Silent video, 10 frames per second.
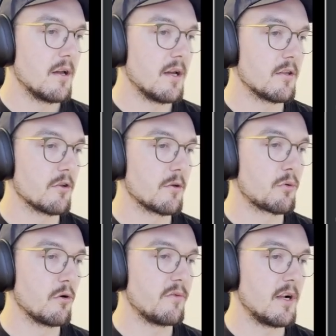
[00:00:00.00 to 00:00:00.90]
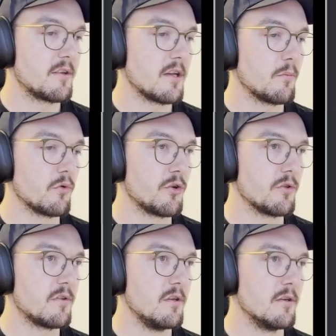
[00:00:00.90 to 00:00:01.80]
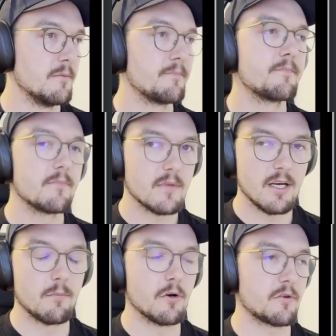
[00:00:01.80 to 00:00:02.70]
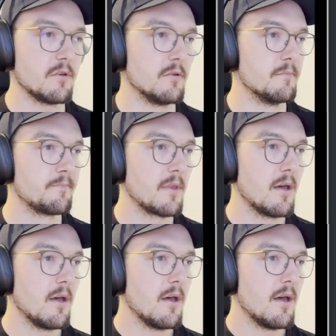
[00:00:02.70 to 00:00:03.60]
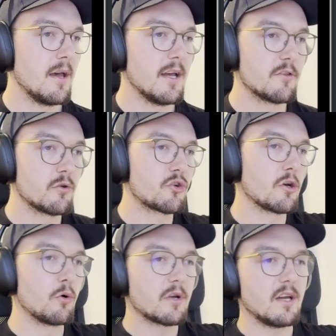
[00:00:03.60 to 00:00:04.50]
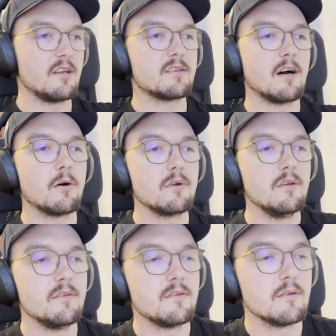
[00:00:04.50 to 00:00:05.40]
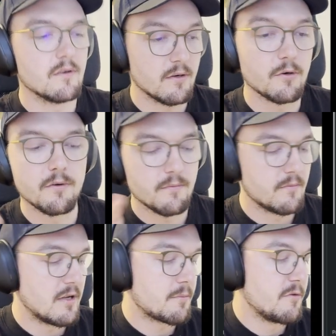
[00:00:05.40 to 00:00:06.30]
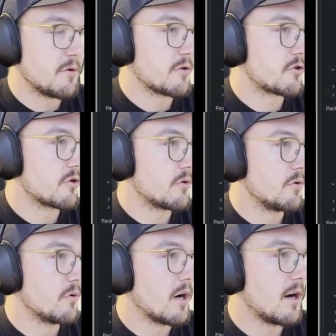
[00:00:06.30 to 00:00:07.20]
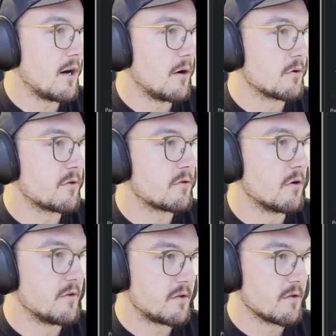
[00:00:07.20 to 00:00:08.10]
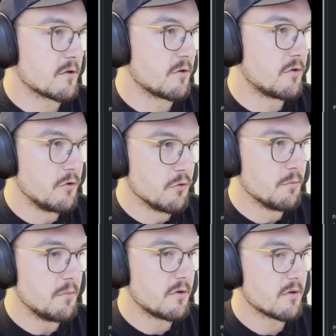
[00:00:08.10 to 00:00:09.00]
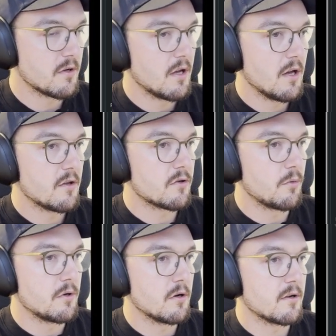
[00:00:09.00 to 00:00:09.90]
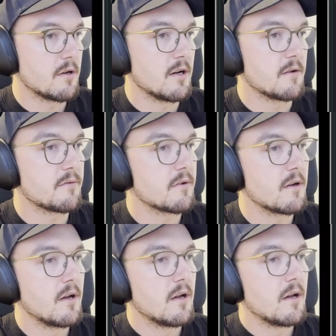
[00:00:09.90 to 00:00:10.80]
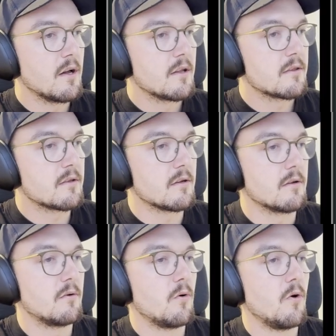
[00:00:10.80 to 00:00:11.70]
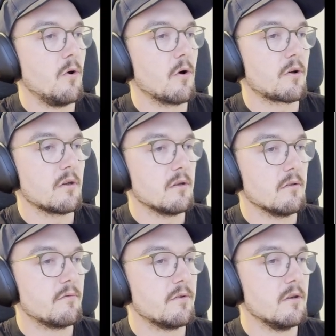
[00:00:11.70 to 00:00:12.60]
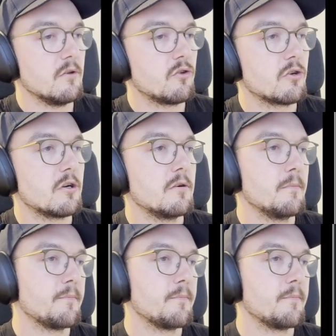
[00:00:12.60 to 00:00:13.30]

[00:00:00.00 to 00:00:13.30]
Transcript: And on the profile tab, we should see I'm logged in. And to showcase how easy, or let me first show you how the service is consumed. So we have the login feature.